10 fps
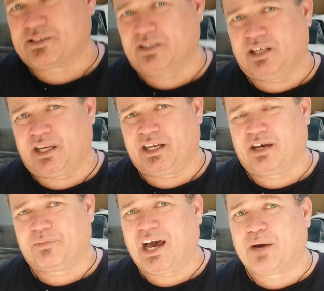in a
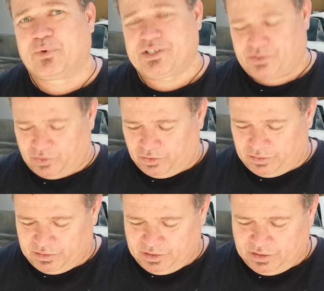hardware store
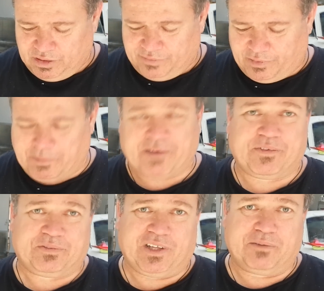for about
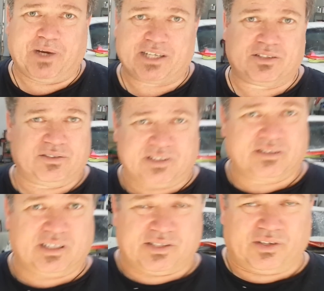$15.
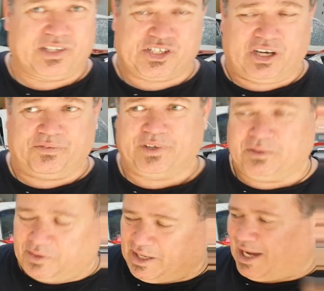This is on the shelf in
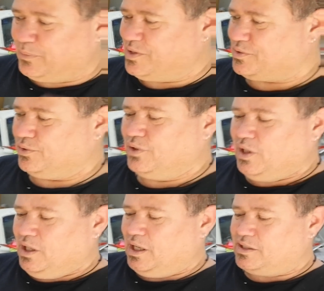my hardware store.
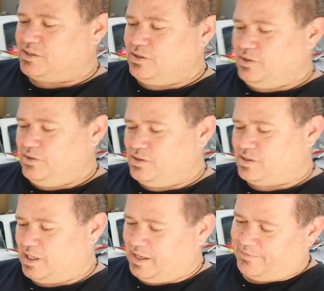It's used
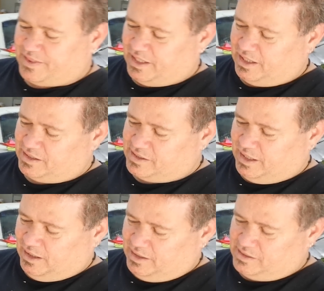for thinning
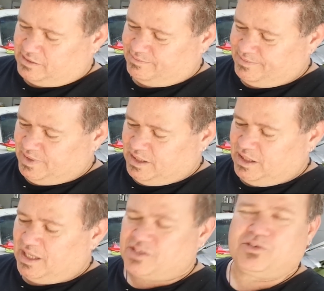sealers
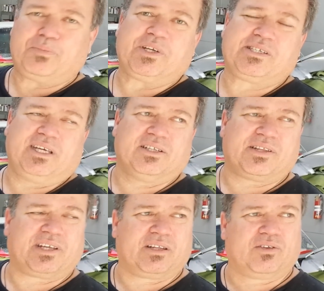and stripping sealers. I
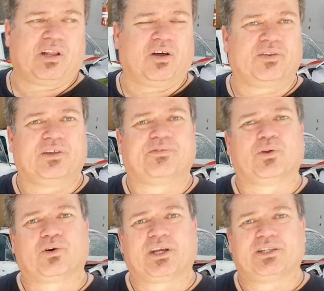think a lot in the
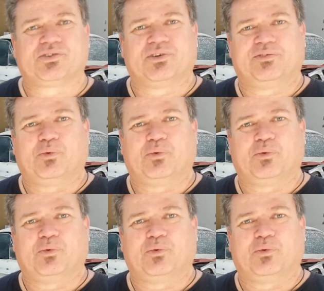flooring industry for